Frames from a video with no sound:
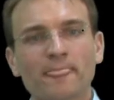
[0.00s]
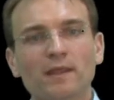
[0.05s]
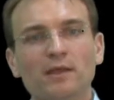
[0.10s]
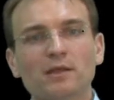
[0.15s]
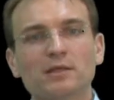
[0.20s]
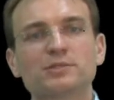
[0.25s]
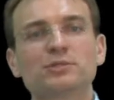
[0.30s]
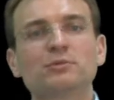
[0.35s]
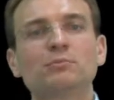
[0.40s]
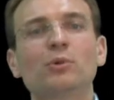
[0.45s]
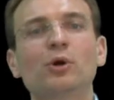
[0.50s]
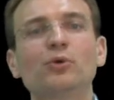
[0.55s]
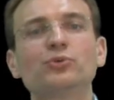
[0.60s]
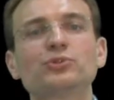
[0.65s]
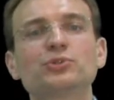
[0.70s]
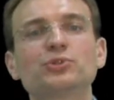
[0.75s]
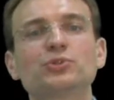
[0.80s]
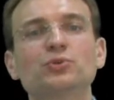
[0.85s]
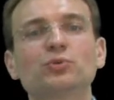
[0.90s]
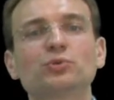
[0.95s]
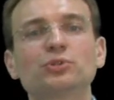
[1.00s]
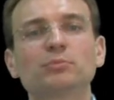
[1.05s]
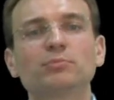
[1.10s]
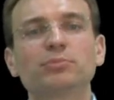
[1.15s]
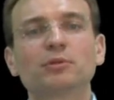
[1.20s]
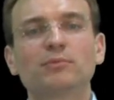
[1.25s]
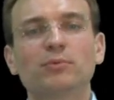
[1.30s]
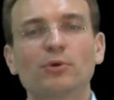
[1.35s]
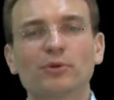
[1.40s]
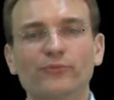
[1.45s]
is the most
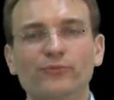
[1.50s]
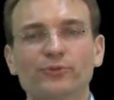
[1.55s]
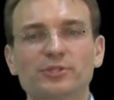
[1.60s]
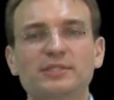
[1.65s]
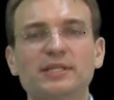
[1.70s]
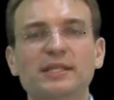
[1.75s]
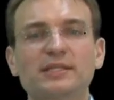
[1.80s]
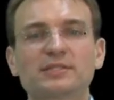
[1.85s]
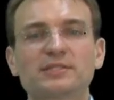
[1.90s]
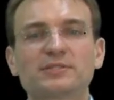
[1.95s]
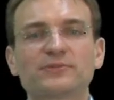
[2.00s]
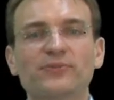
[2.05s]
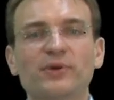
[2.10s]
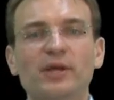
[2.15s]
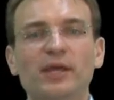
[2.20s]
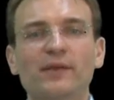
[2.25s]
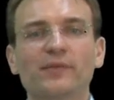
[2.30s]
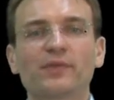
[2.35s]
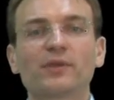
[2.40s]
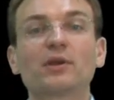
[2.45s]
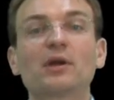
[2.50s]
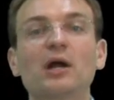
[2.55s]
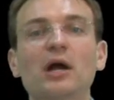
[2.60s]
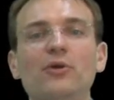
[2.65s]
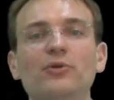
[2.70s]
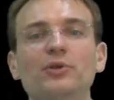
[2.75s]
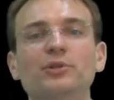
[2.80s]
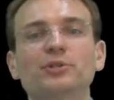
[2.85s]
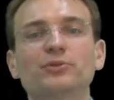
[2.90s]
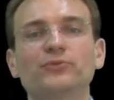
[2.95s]
suitable one for satisfying the
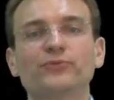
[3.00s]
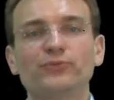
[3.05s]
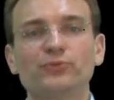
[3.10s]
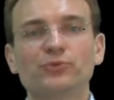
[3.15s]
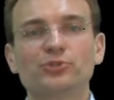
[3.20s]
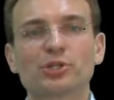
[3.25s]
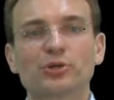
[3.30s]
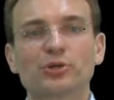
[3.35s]
current and future